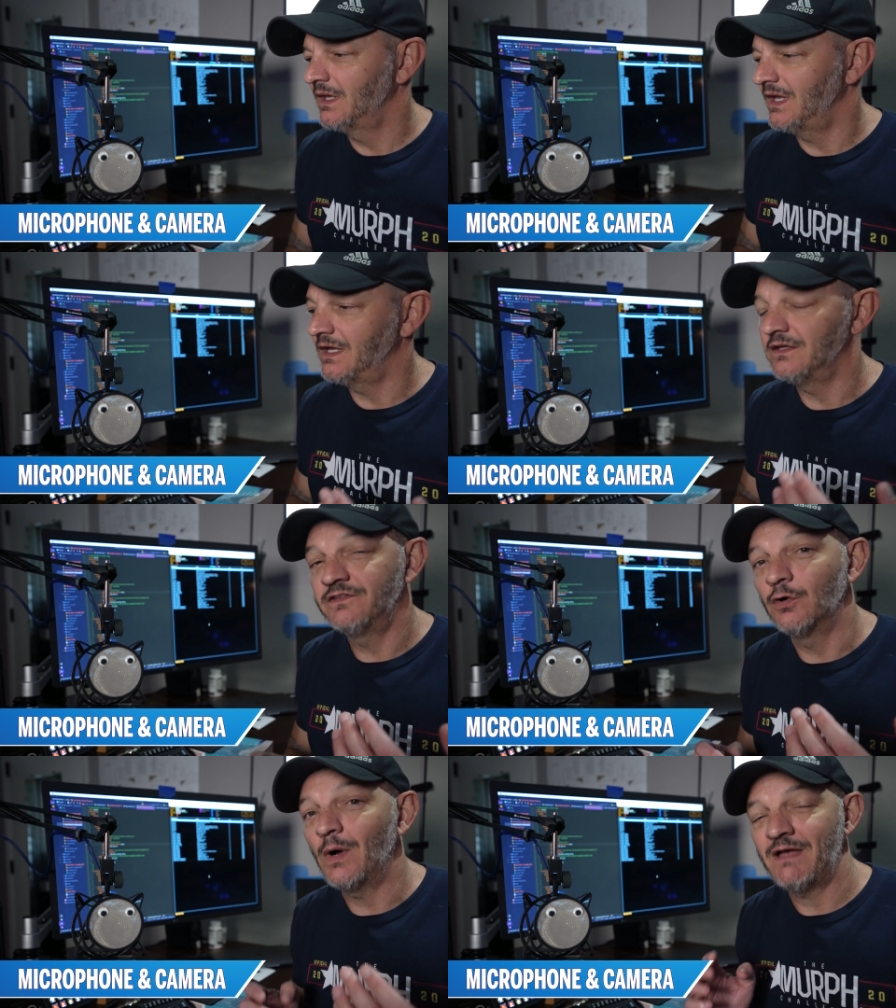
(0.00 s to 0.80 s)
And
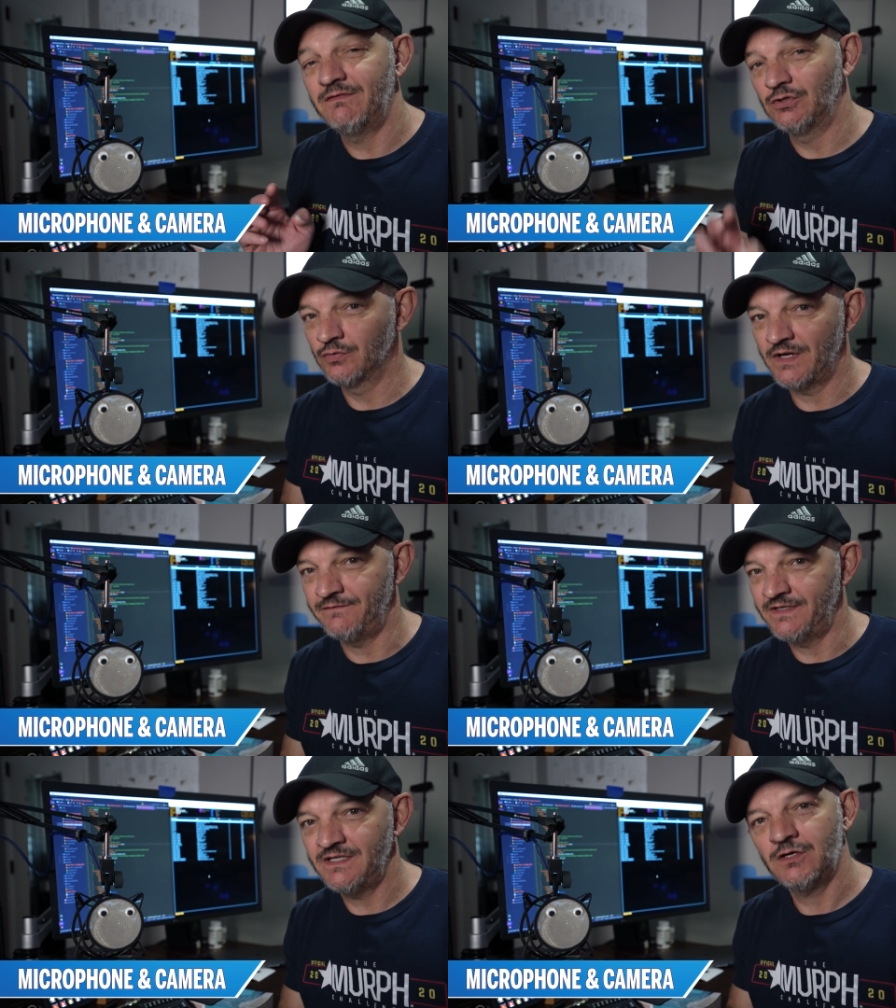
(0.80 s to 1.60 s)
so having
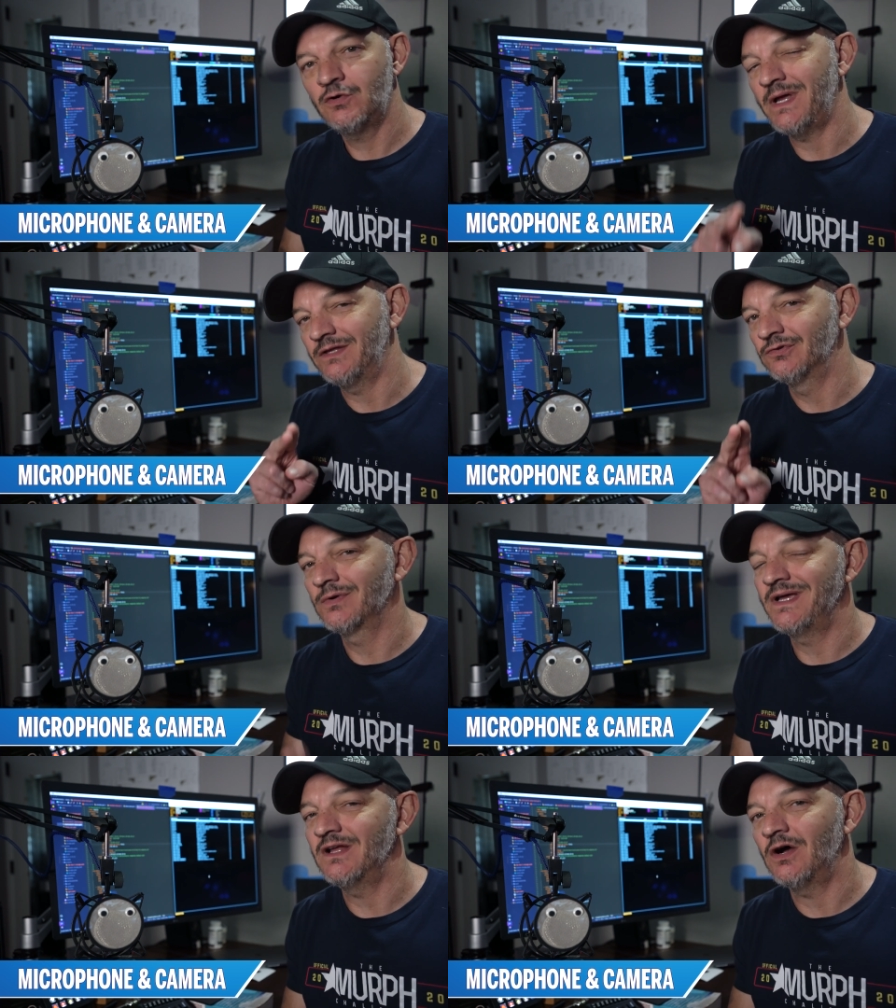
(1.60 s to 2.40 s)
great video and
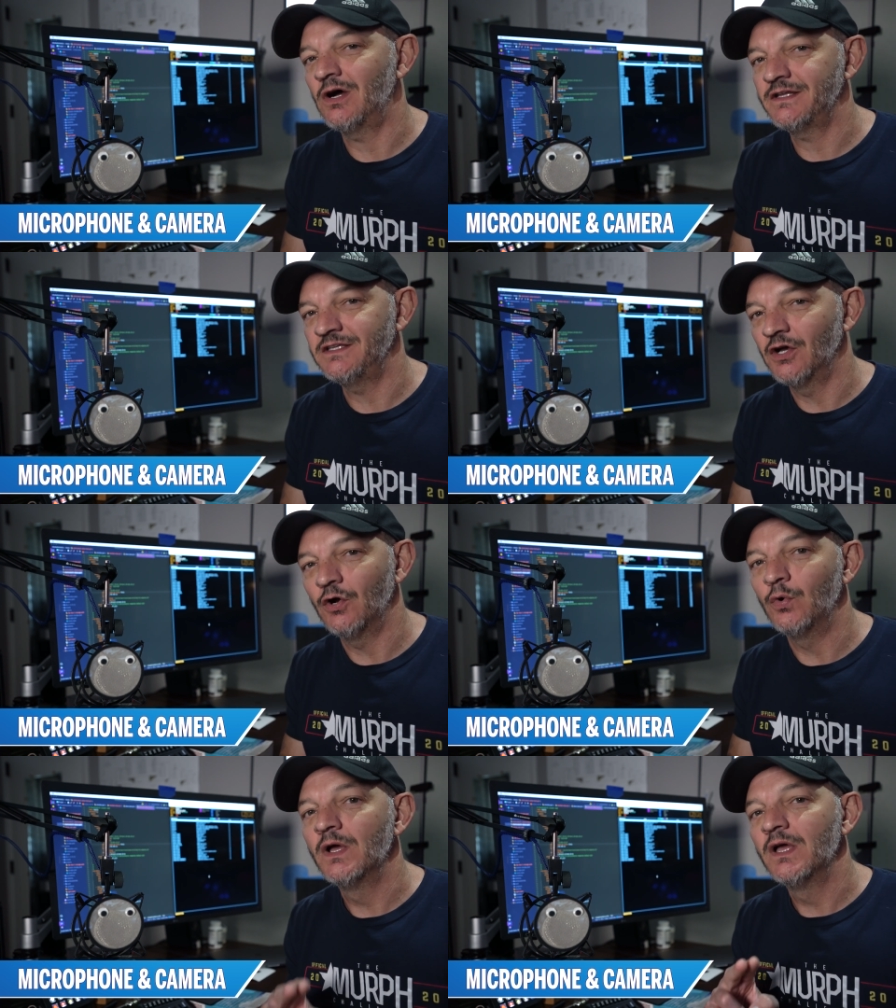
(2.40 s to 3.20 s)
great
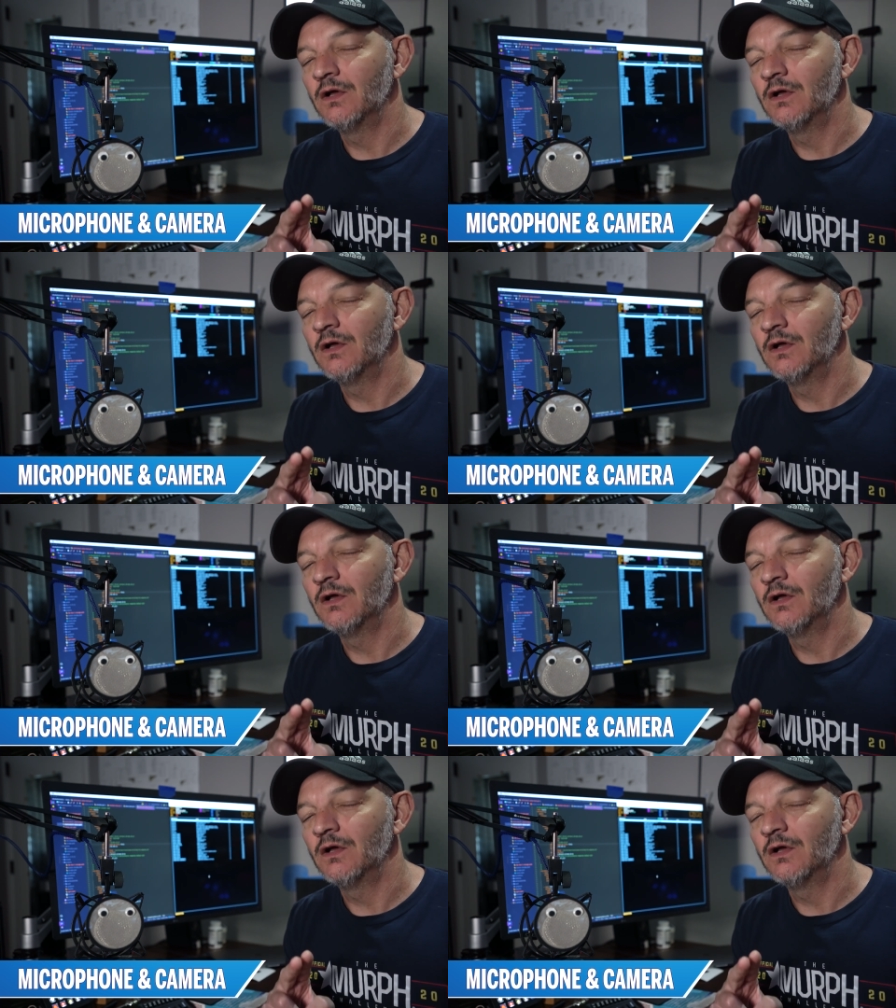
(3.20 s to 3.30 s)
audio